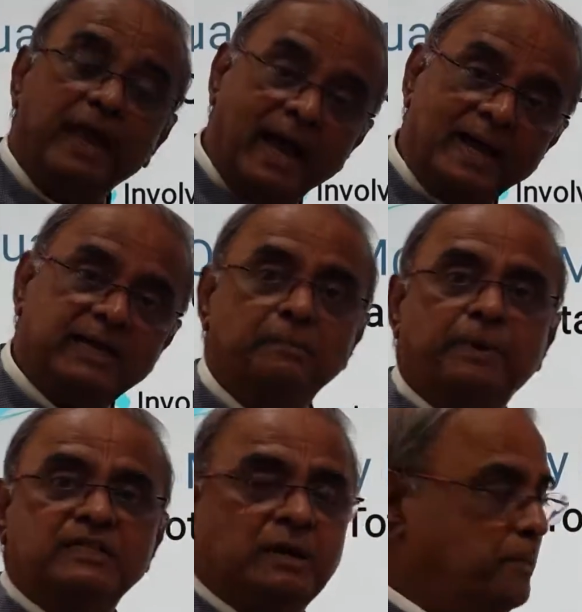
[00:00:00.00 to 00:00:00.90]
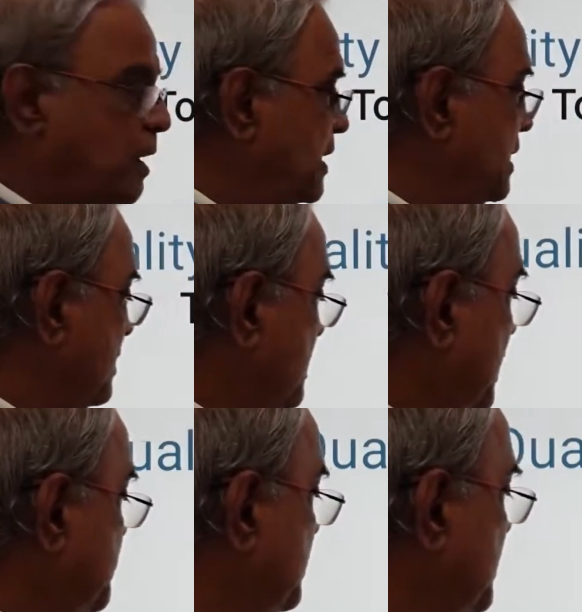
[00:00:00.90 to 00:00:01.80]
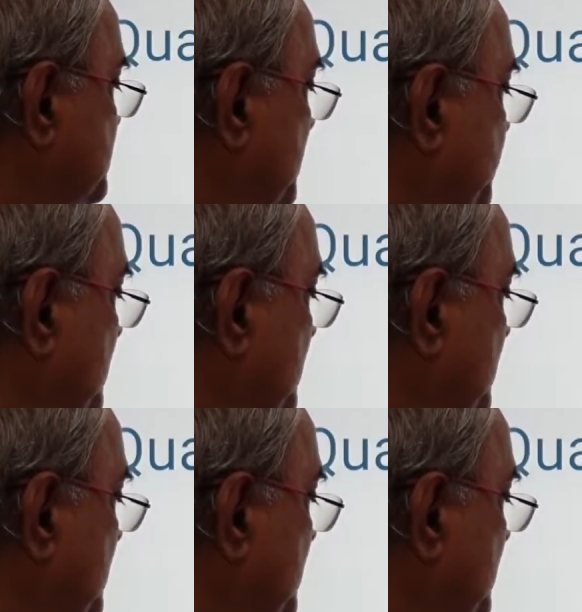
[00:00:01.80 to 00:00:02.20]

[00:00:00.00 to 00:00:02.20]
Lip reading: That depends upon continuous